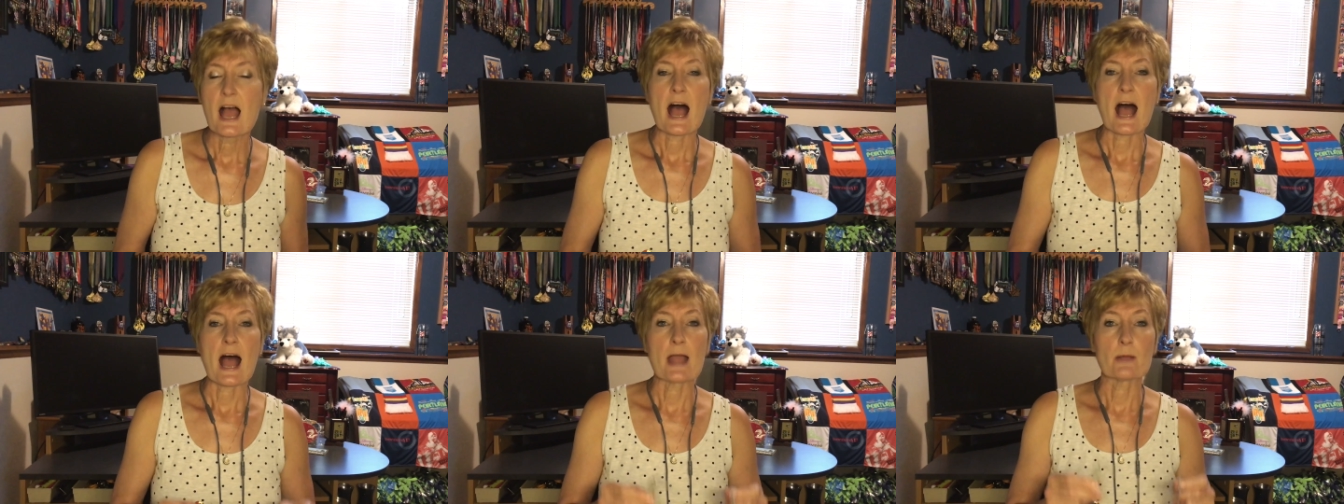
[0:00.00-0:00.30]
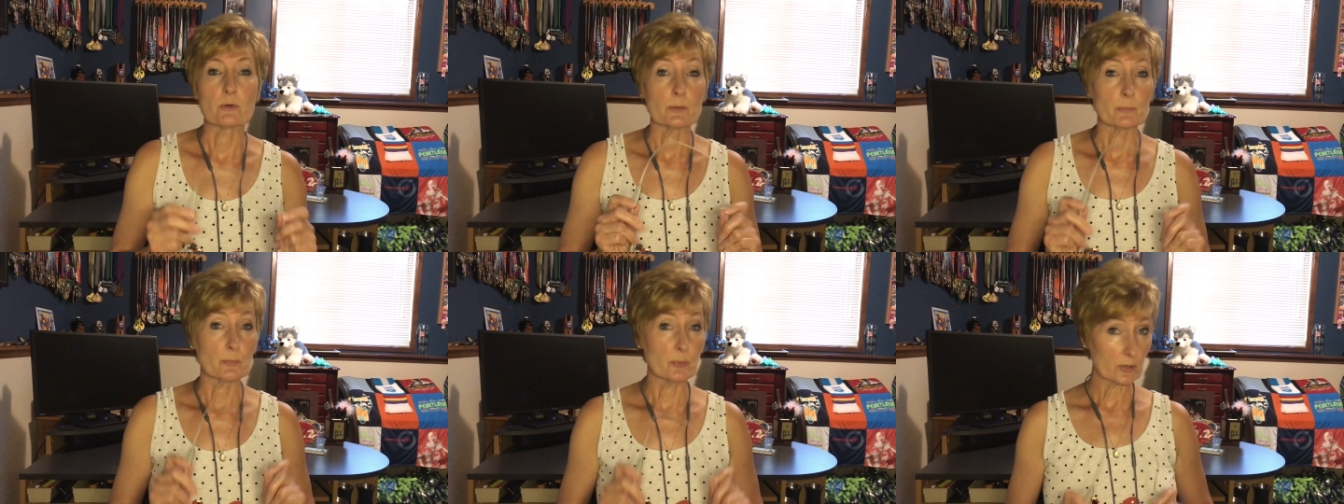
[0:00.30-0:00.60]
I
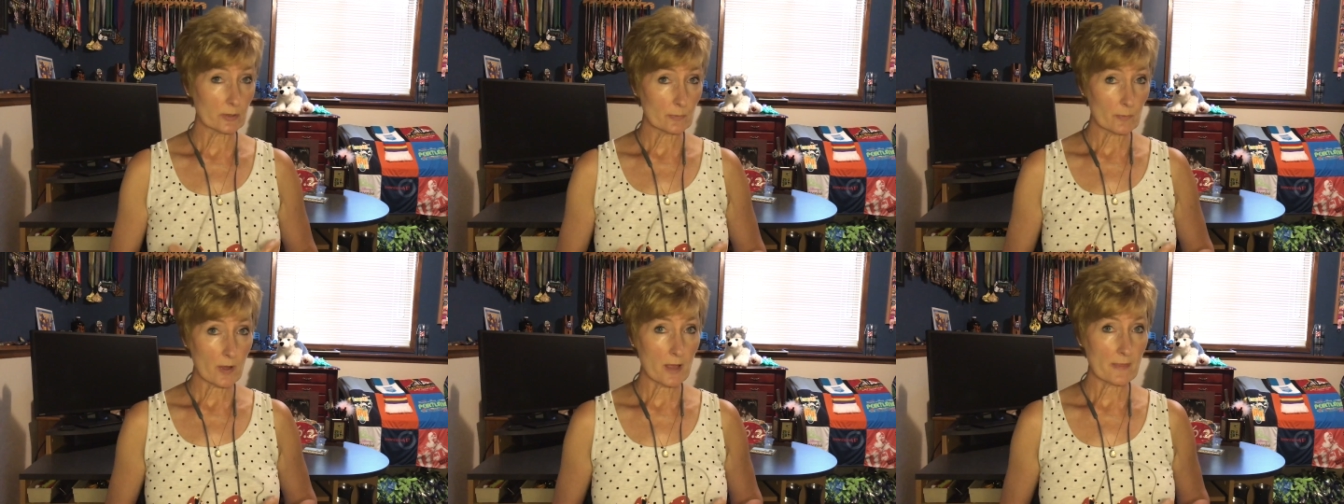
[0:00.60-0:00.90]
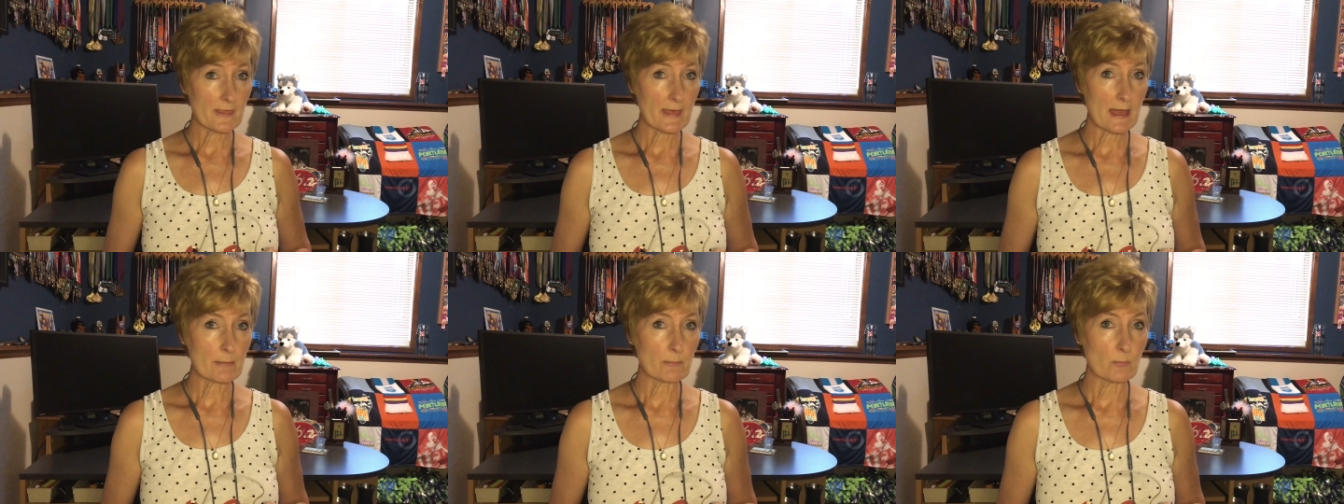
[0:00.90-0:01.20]
would put them
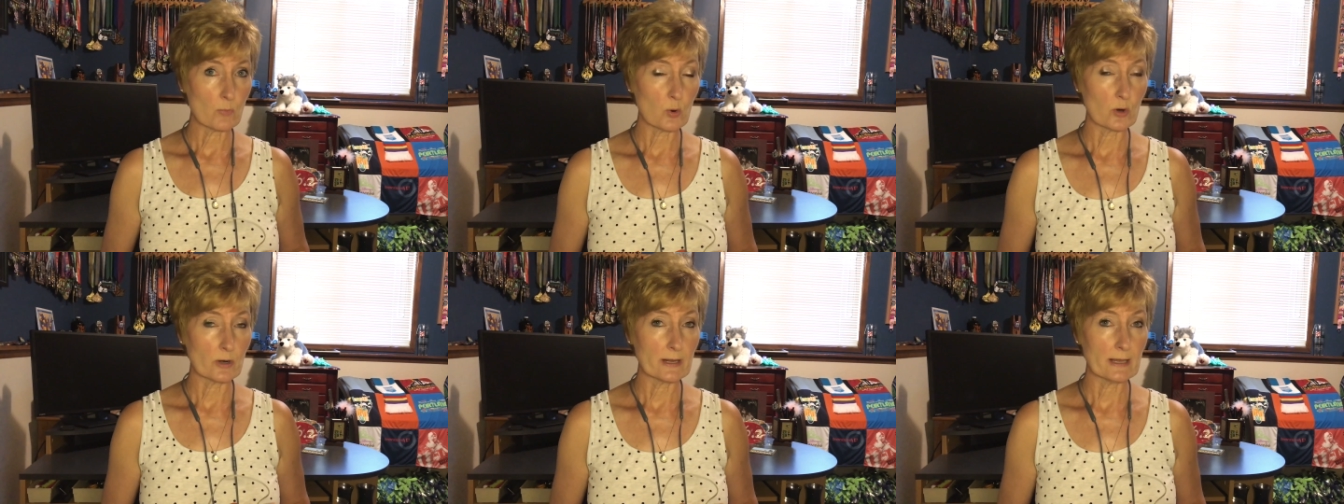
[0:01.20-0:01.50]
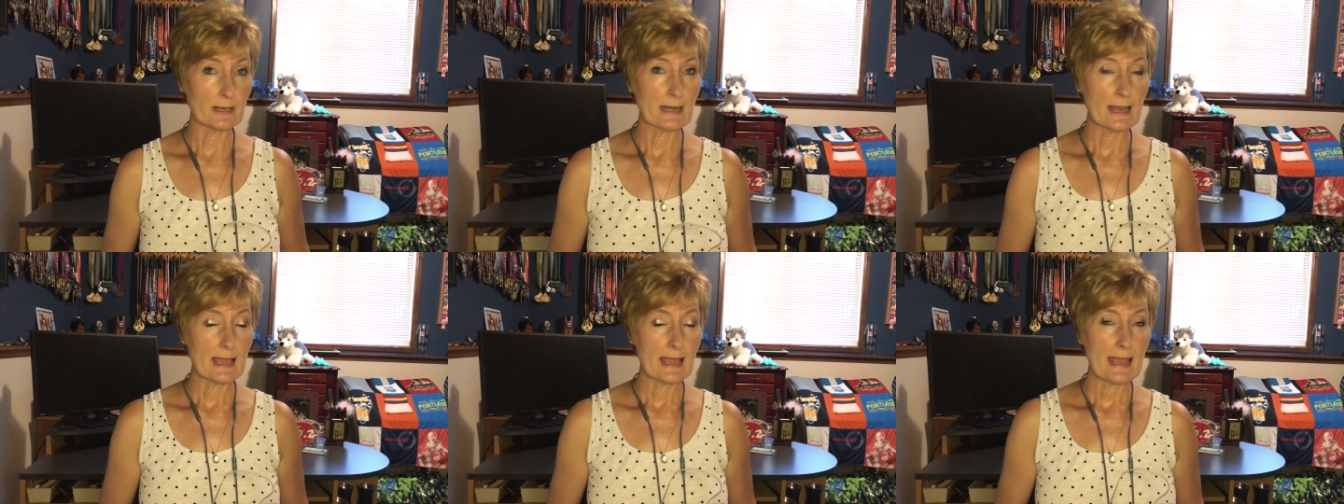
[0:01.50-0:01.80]
on that
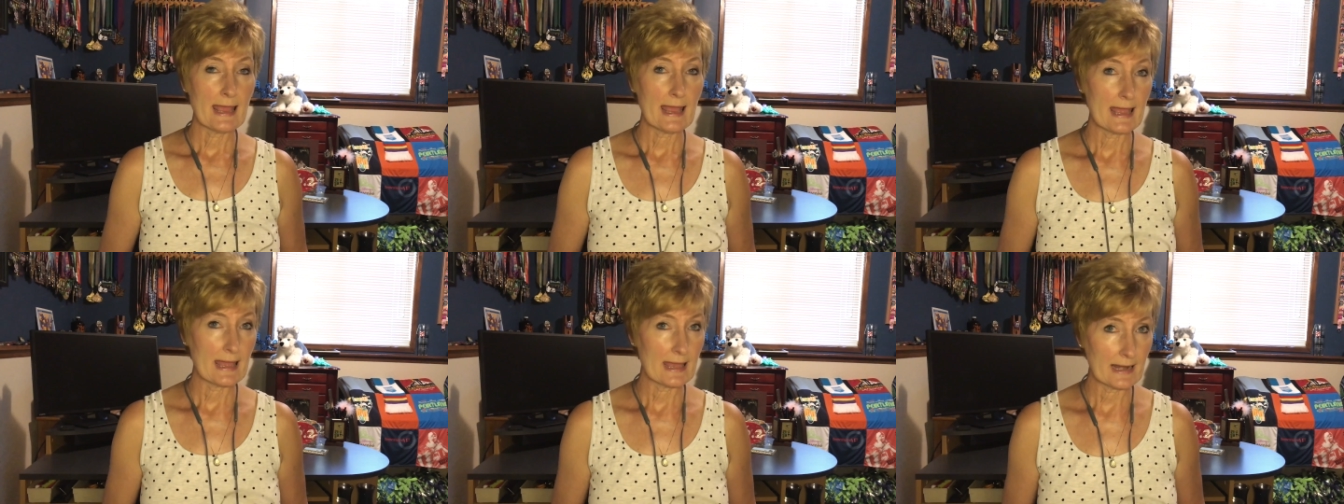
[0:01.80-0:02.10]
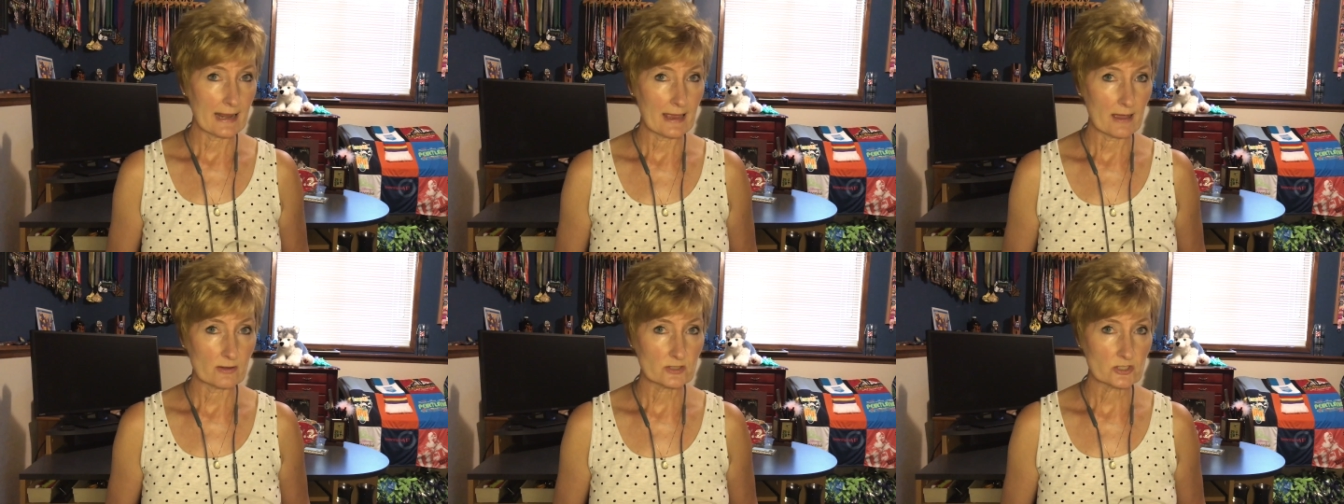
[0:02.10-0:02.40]
morning,
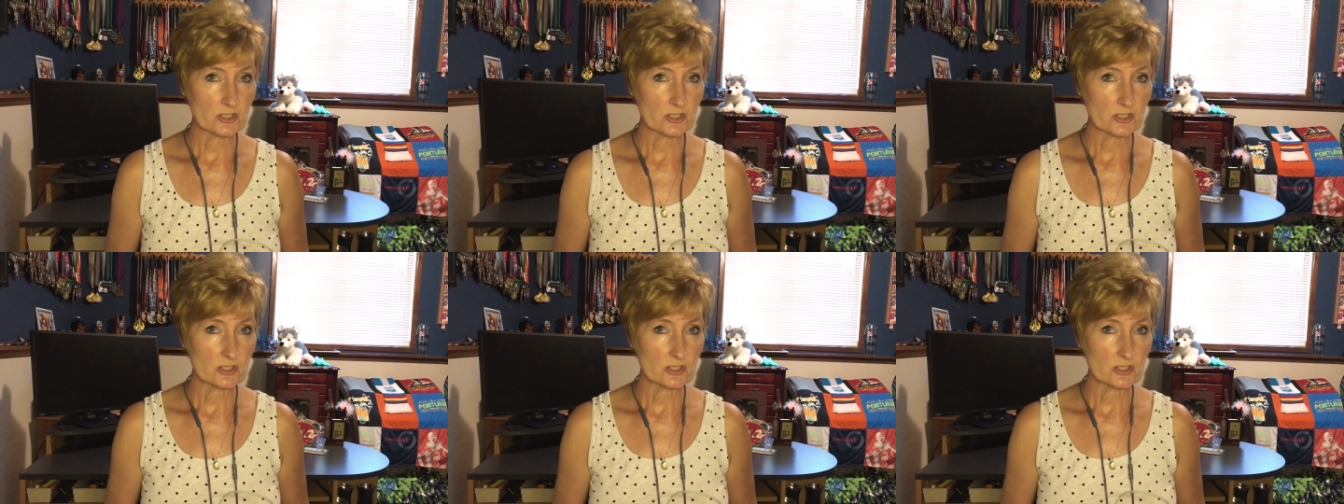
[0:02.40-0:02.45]
head out